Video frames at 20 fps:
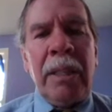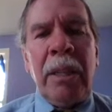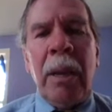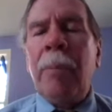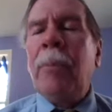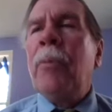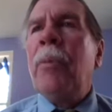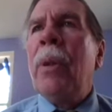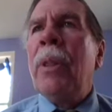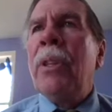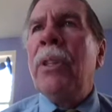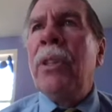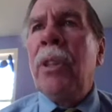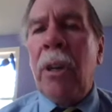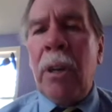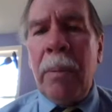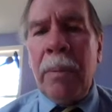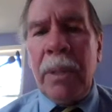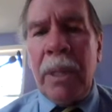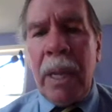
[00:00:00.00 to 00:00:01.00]
except where the
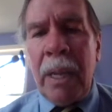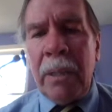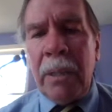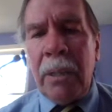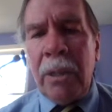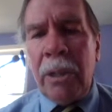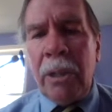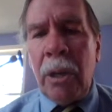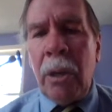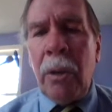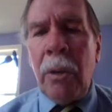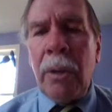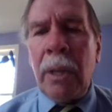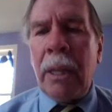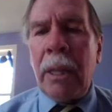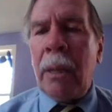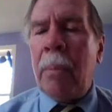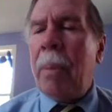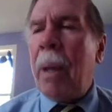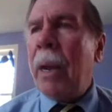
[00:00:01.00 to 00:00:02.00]
circumstances
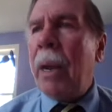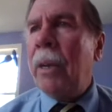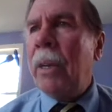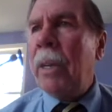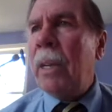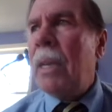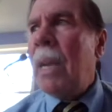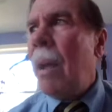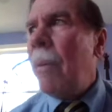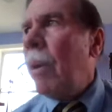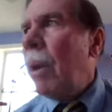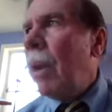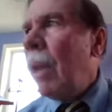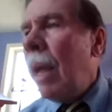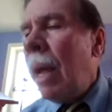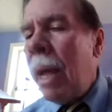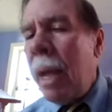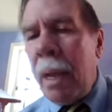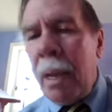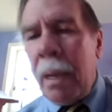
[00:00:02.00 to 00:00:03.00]
show that the buyer did not
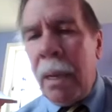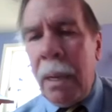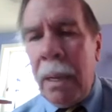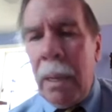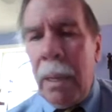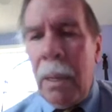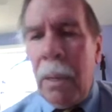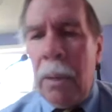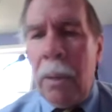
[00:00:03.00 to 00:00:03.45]
rely